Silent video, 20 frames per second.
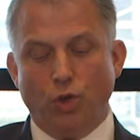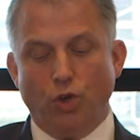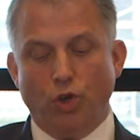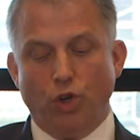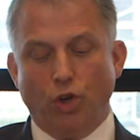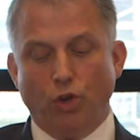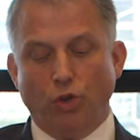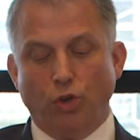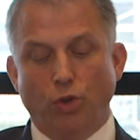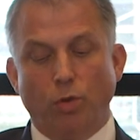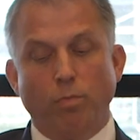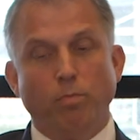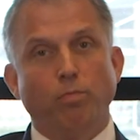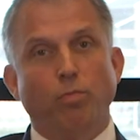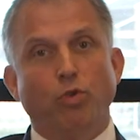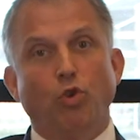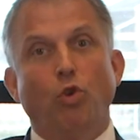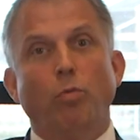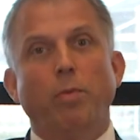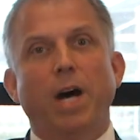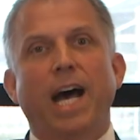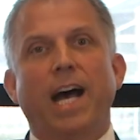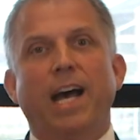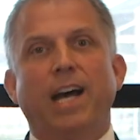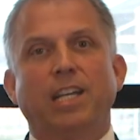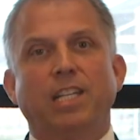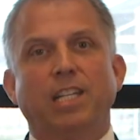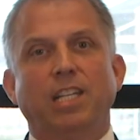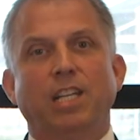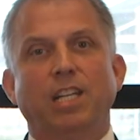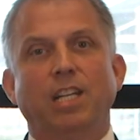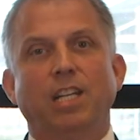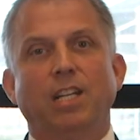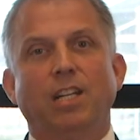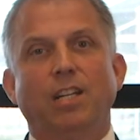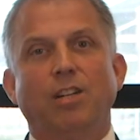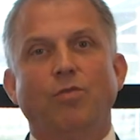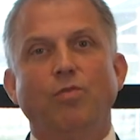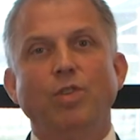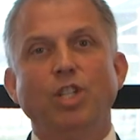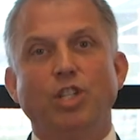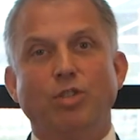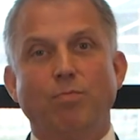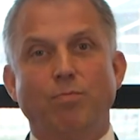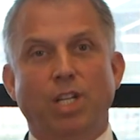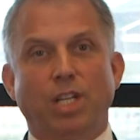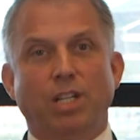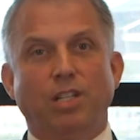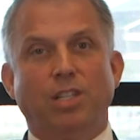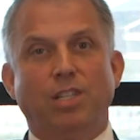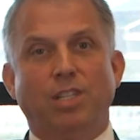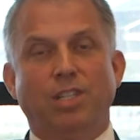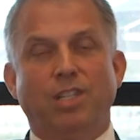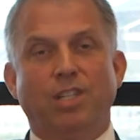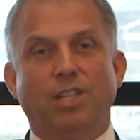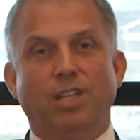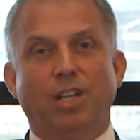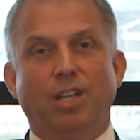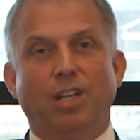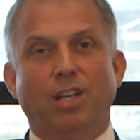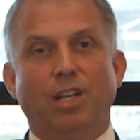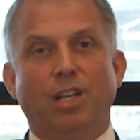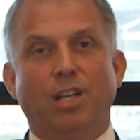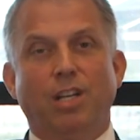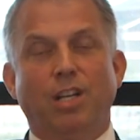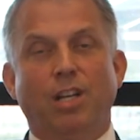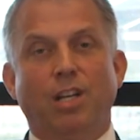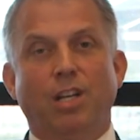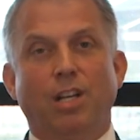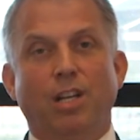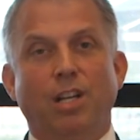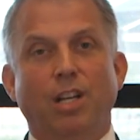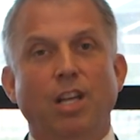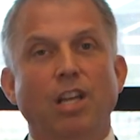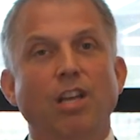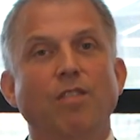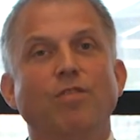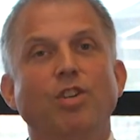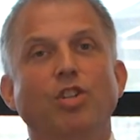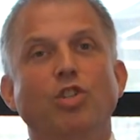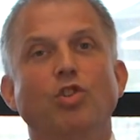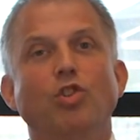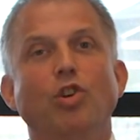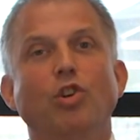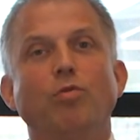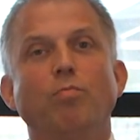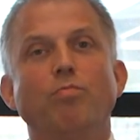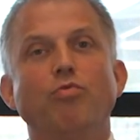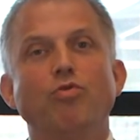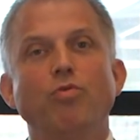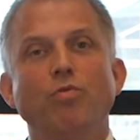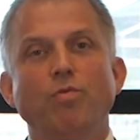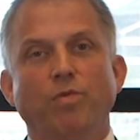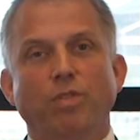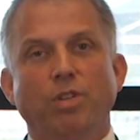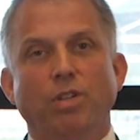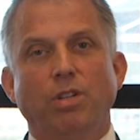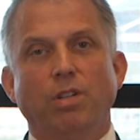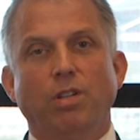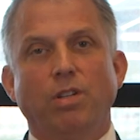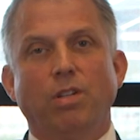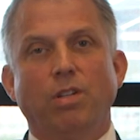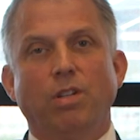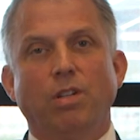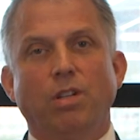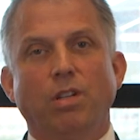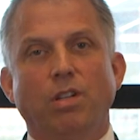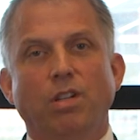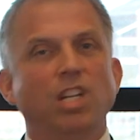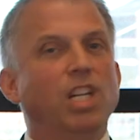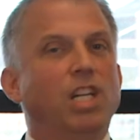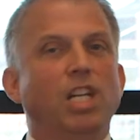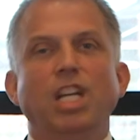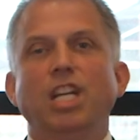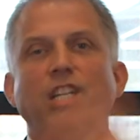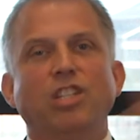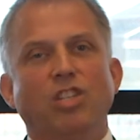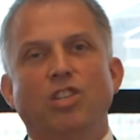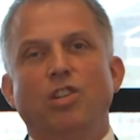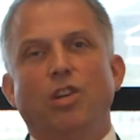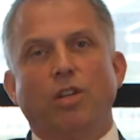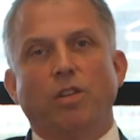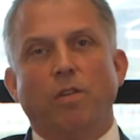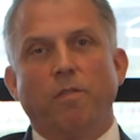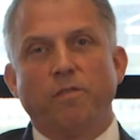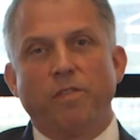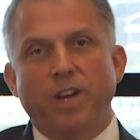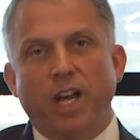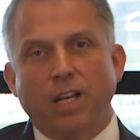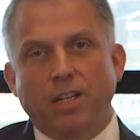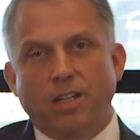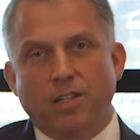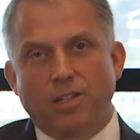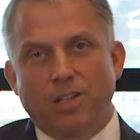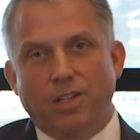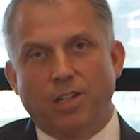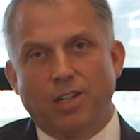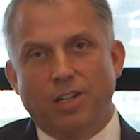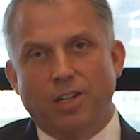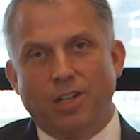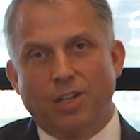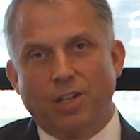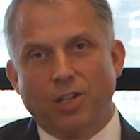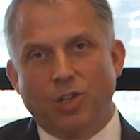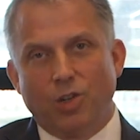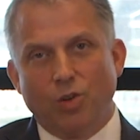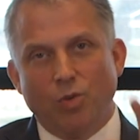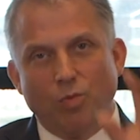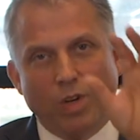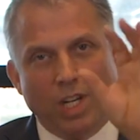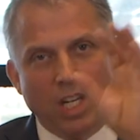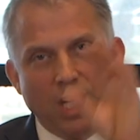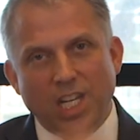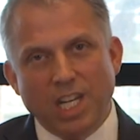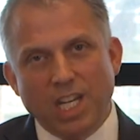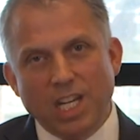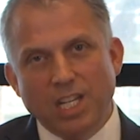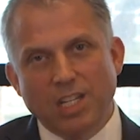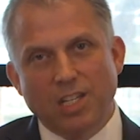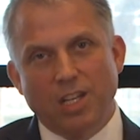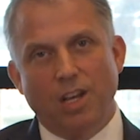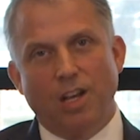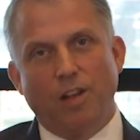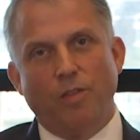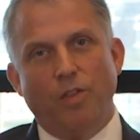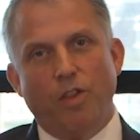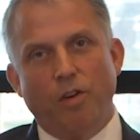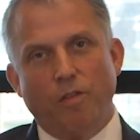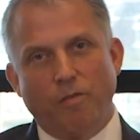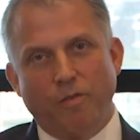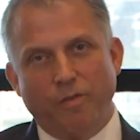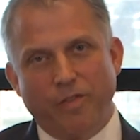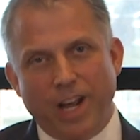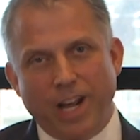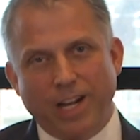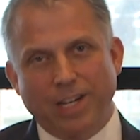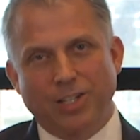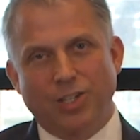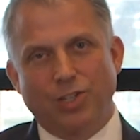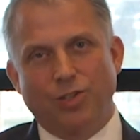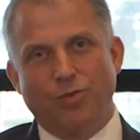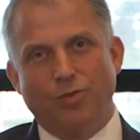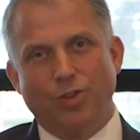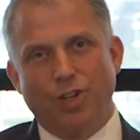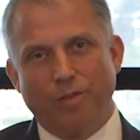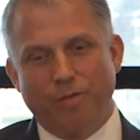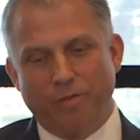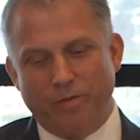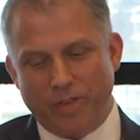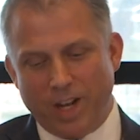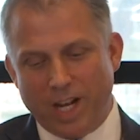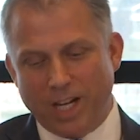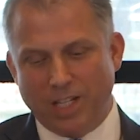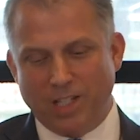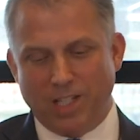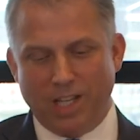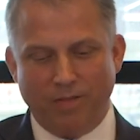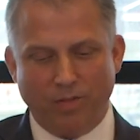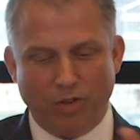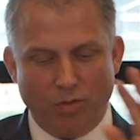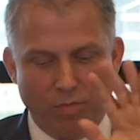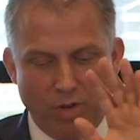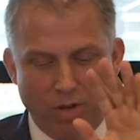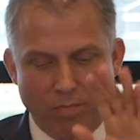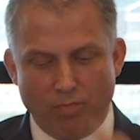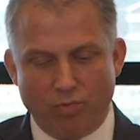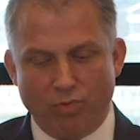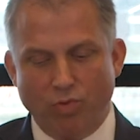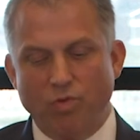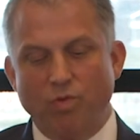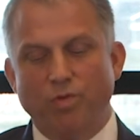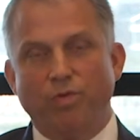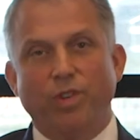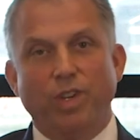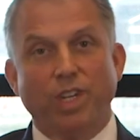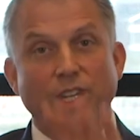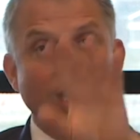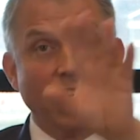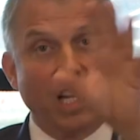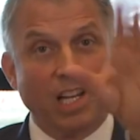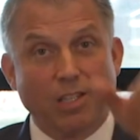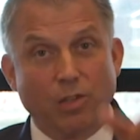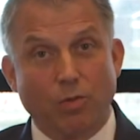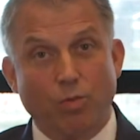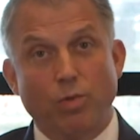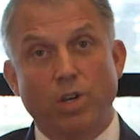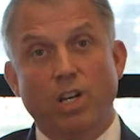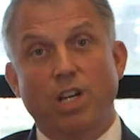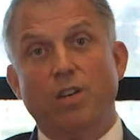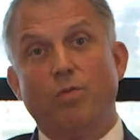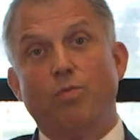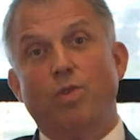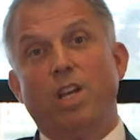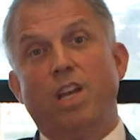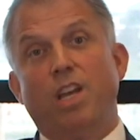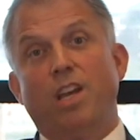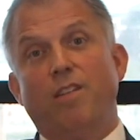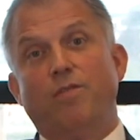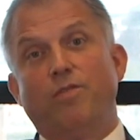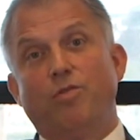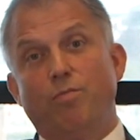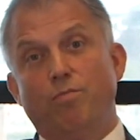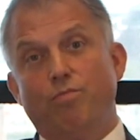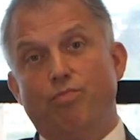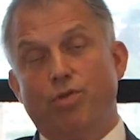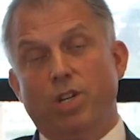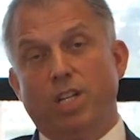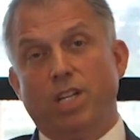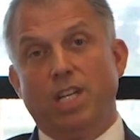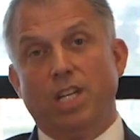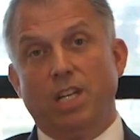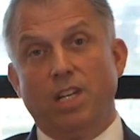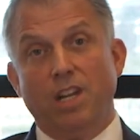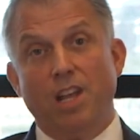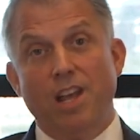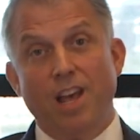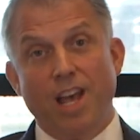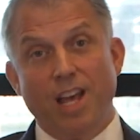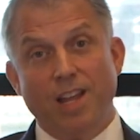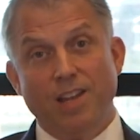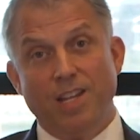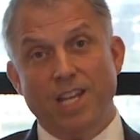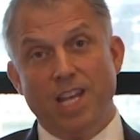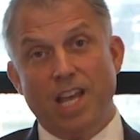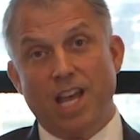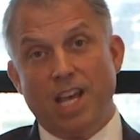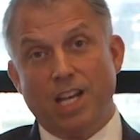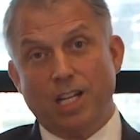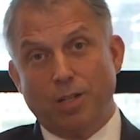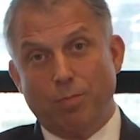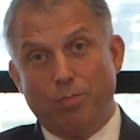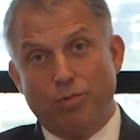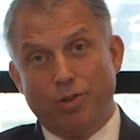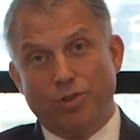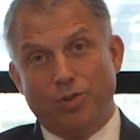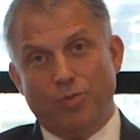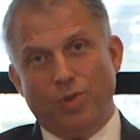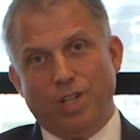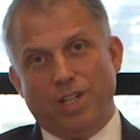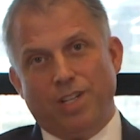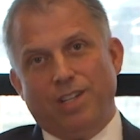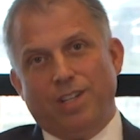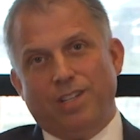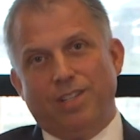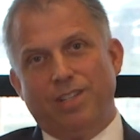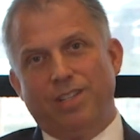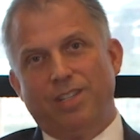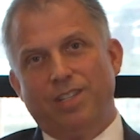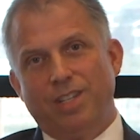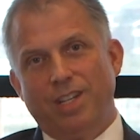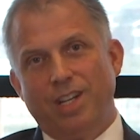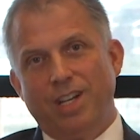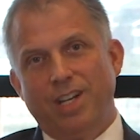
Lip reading: non probari, which means if it's not proven, it's not a fact. So we need the facts. The facts have to be proven. That's why we have to bring in the expert witness.